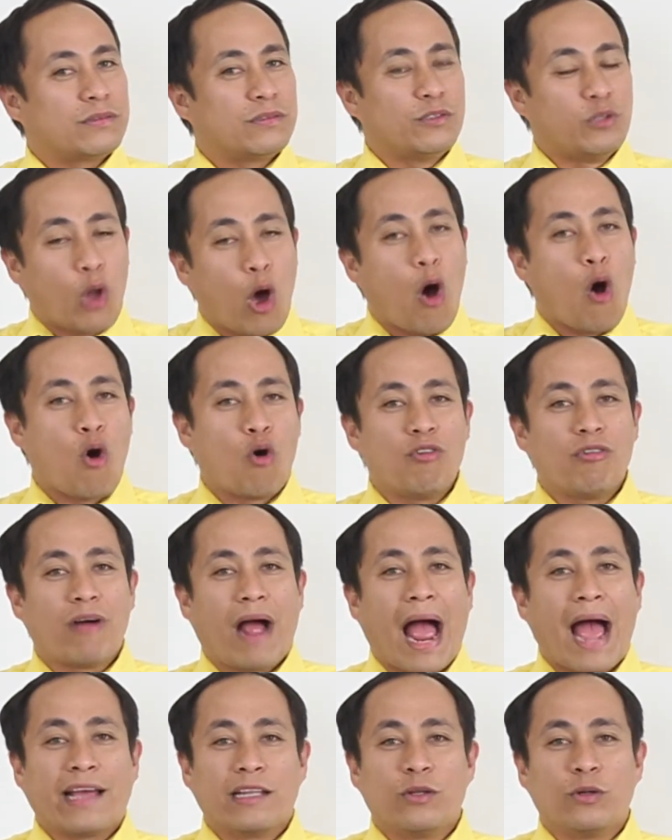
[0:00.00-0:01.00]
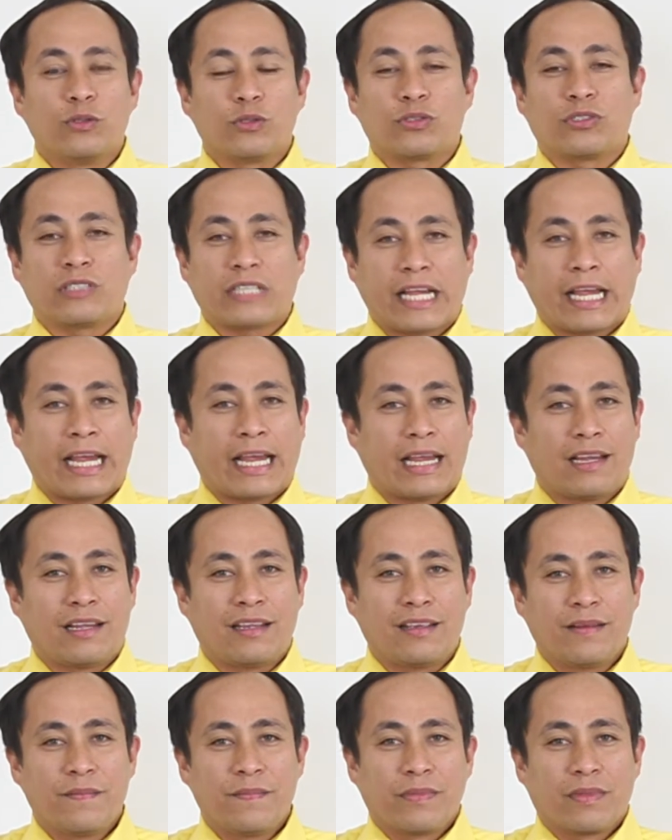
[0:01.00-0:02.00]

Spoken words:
know, I don't see